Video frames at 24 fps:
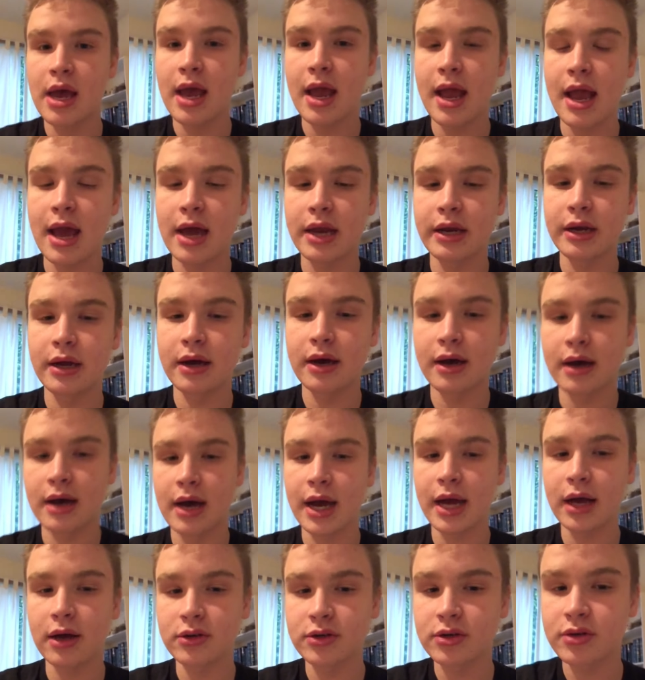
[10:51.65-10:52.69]
and uh,
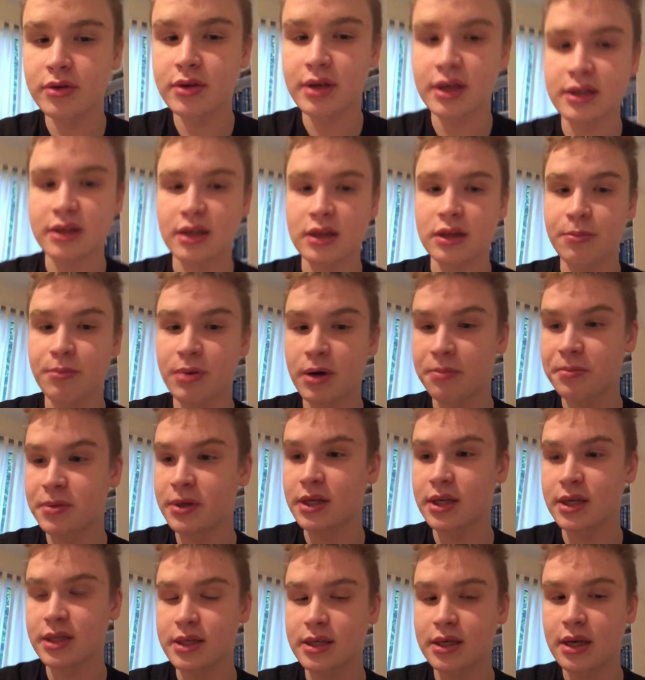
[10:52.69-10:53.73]
I also think that the puppet
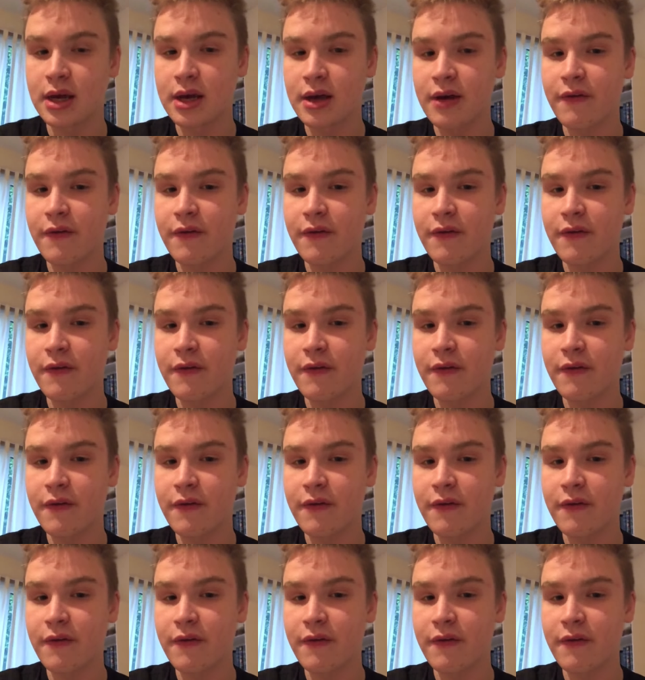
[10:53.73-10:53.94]
is